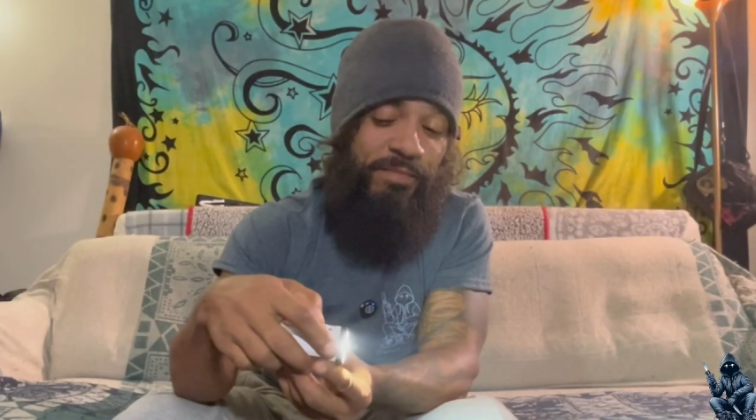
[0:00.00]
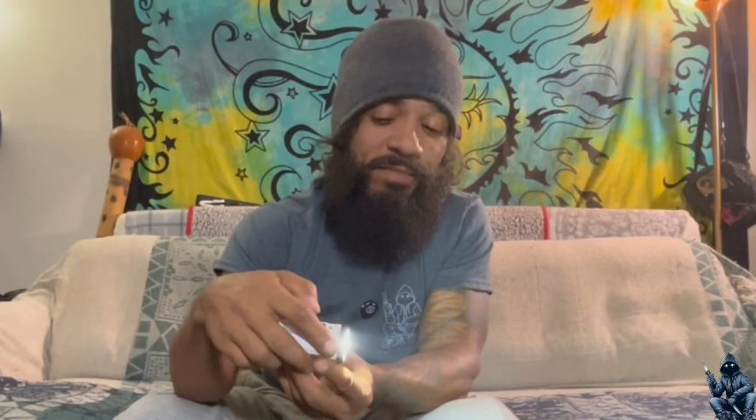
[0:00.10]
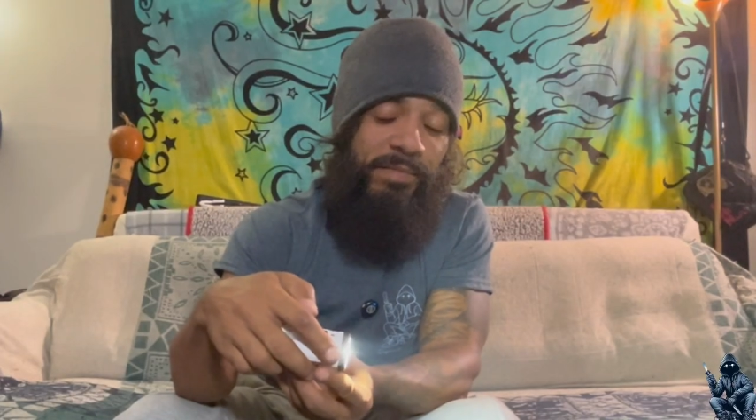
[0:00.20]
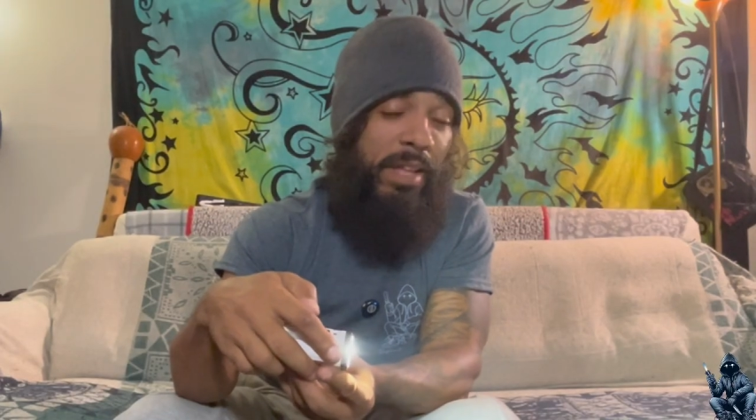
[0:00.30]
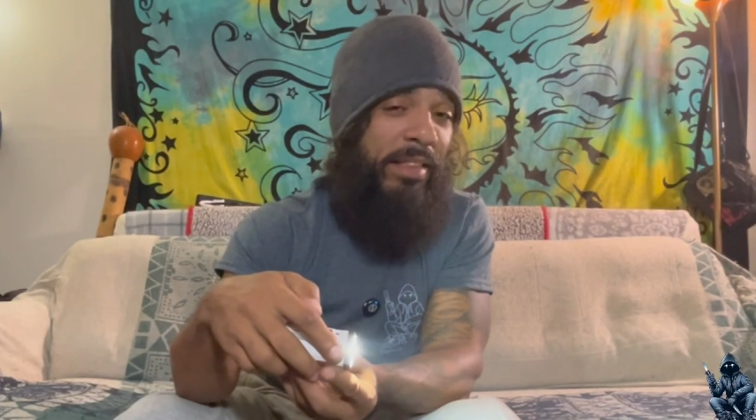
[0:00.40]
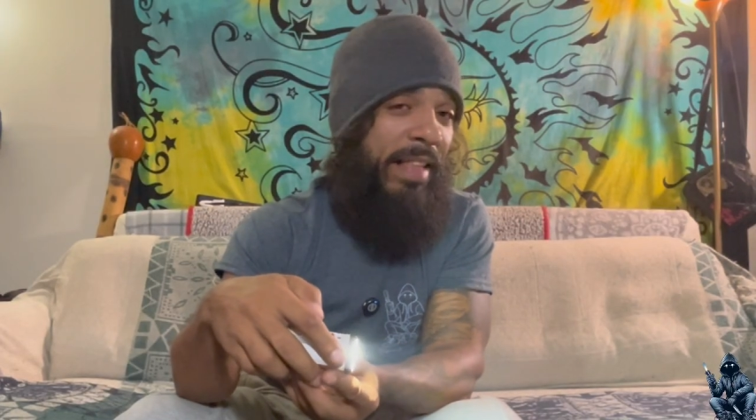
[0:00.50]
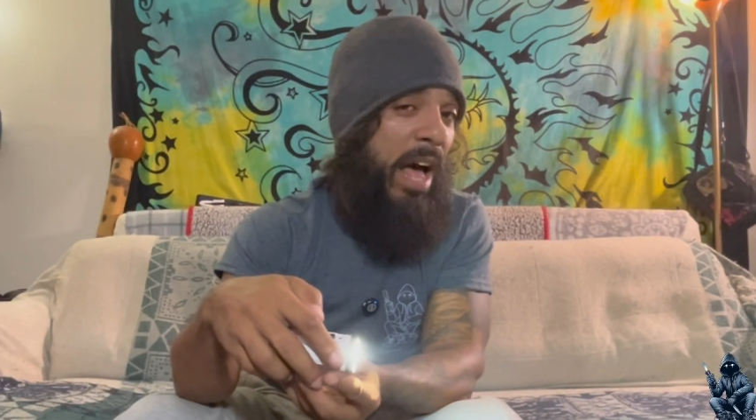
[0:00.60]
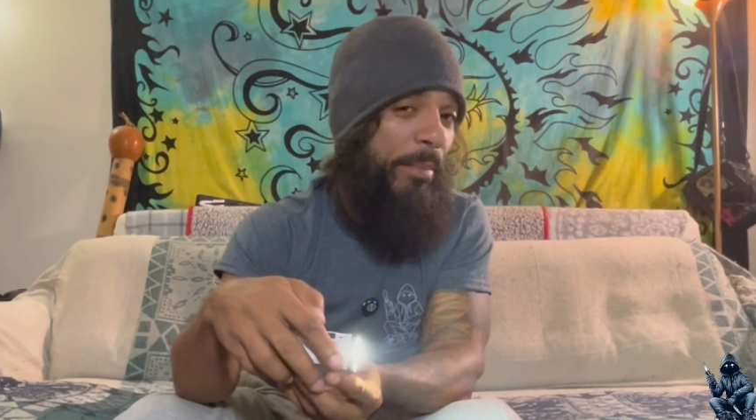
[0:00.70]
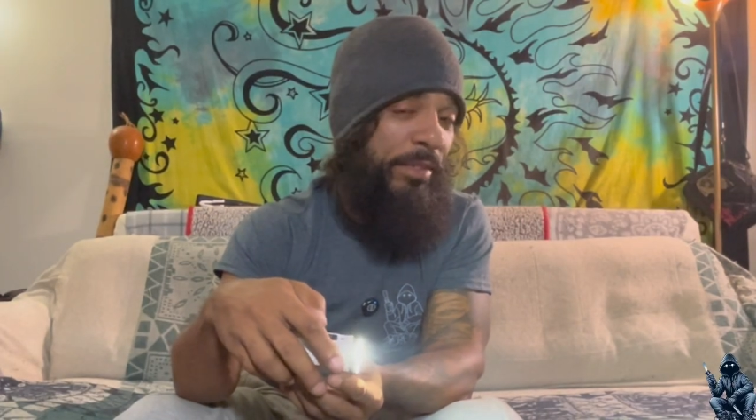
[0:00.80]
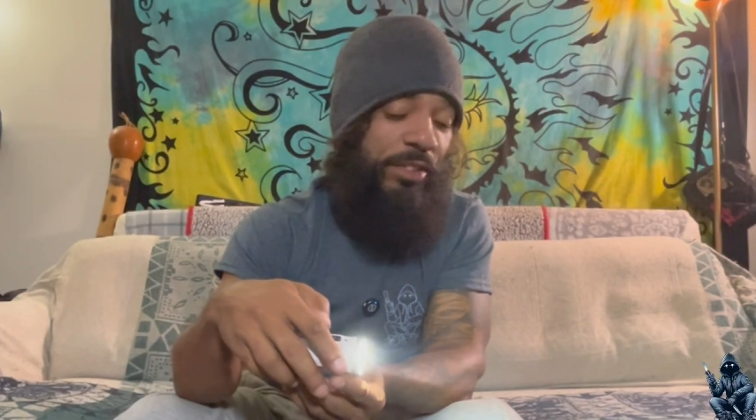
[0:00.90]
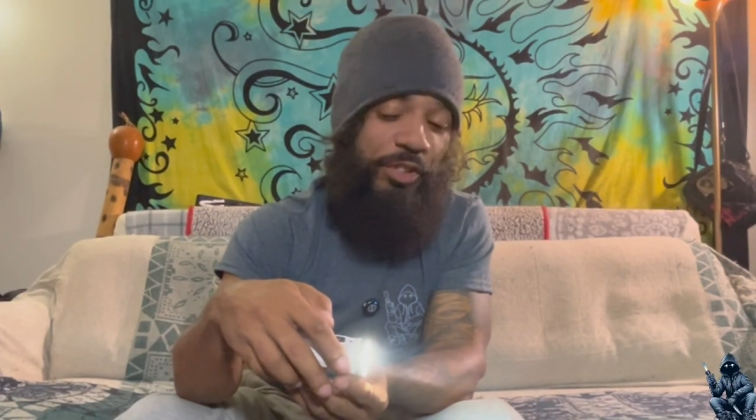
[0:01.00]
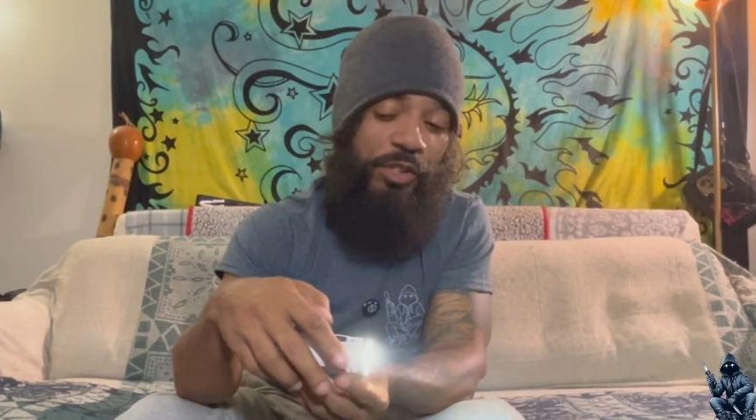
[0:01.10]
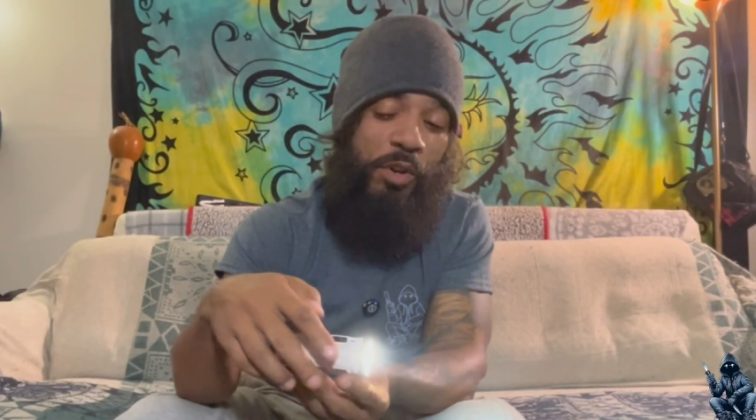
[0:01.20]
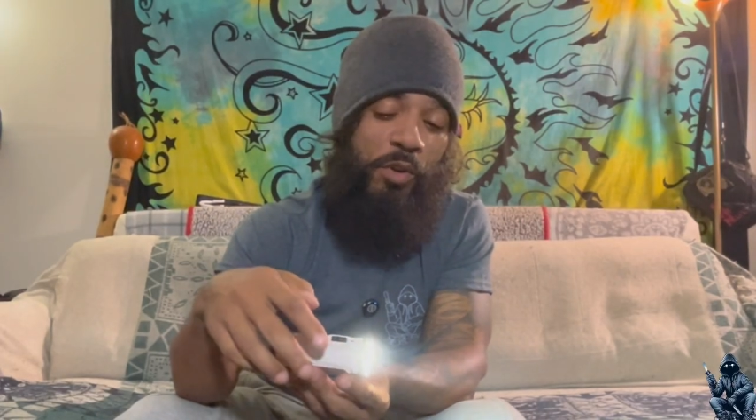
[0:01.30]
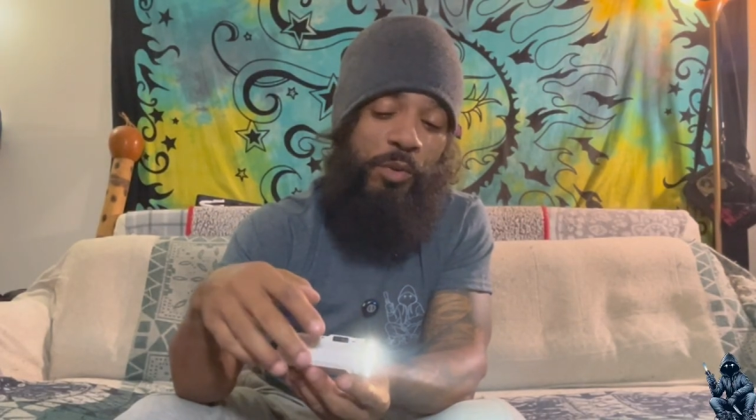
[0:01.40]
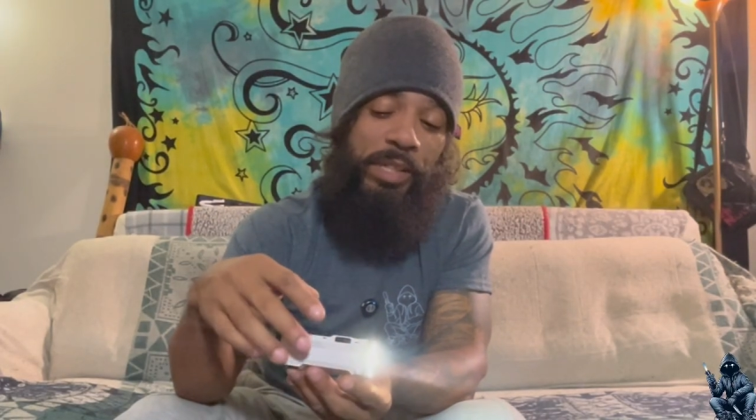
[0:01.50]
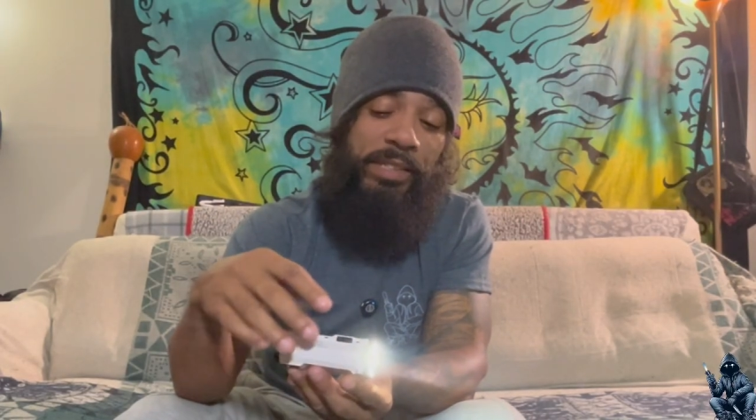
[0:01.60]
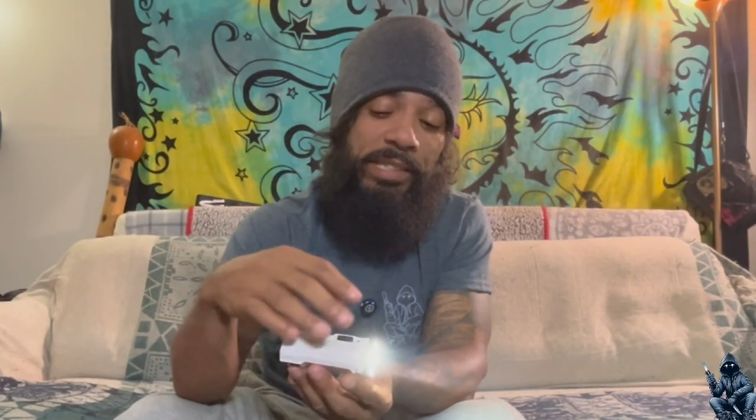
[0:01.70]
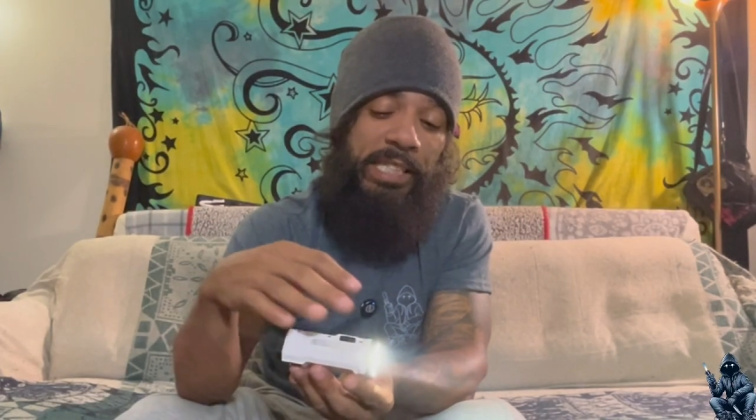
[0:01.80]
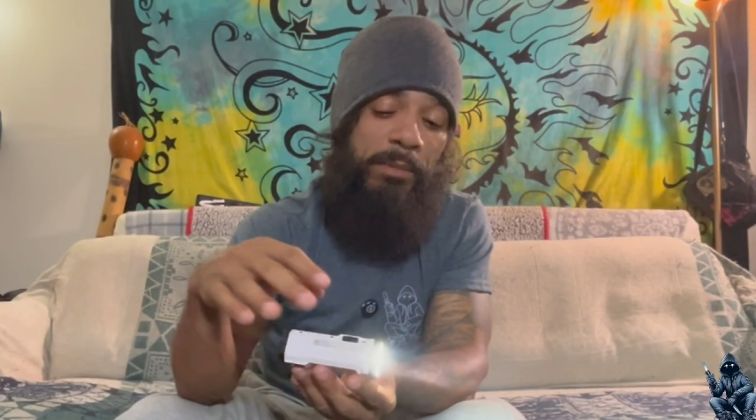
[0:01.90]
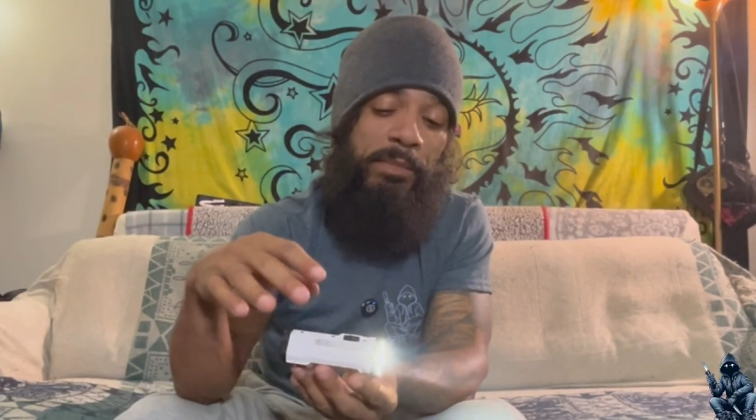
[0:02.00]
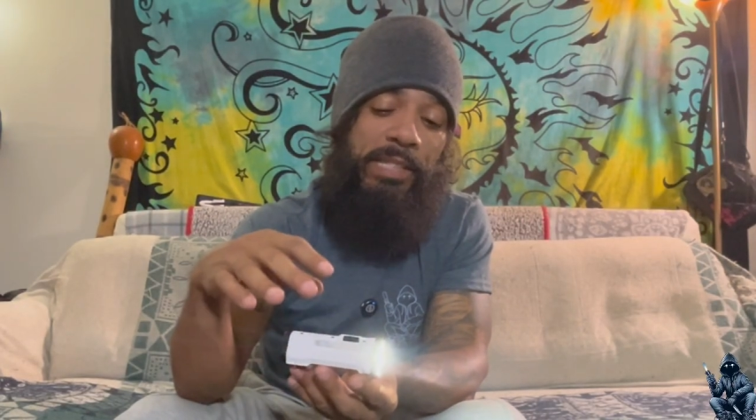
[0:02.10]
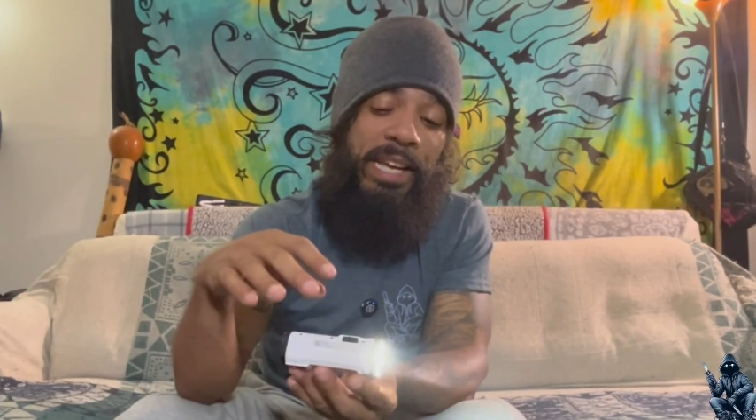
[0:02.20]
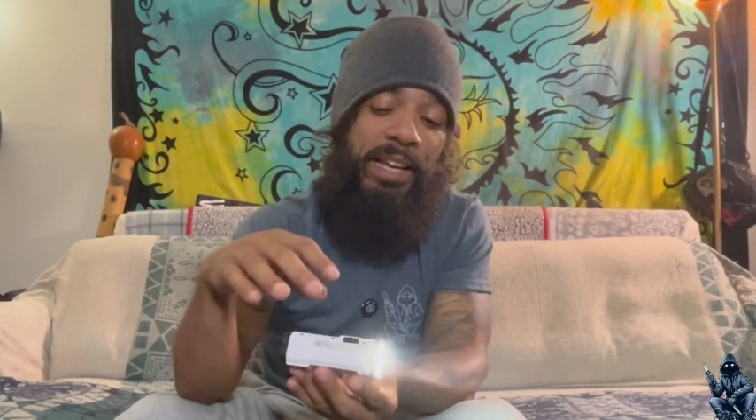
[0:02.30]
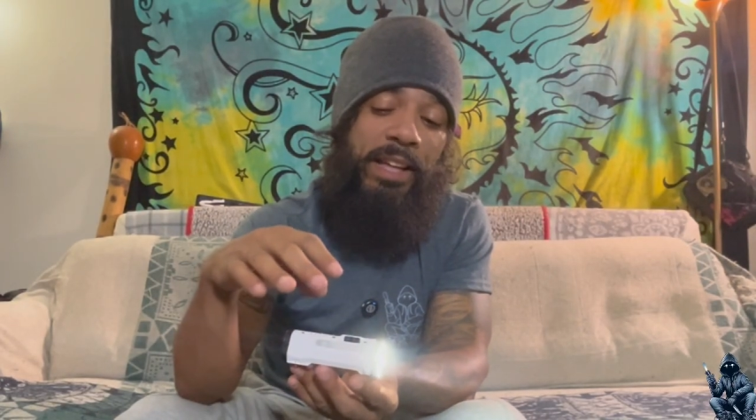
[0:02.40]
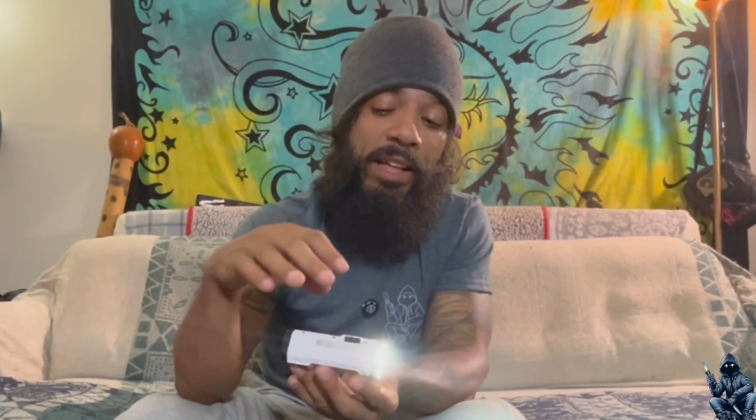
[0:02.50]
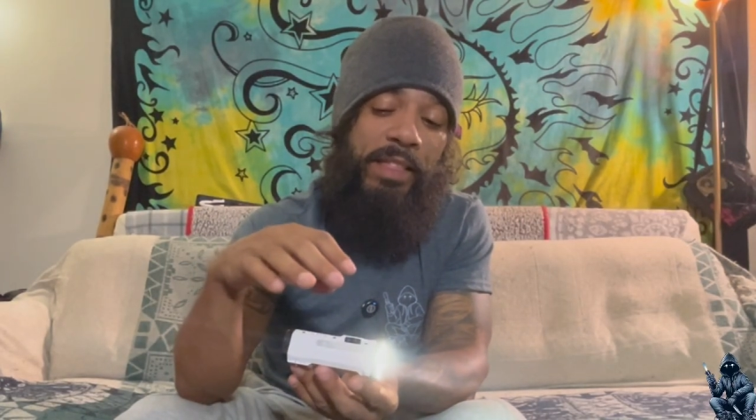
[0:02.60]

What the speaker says: Nothing happens. So it seems like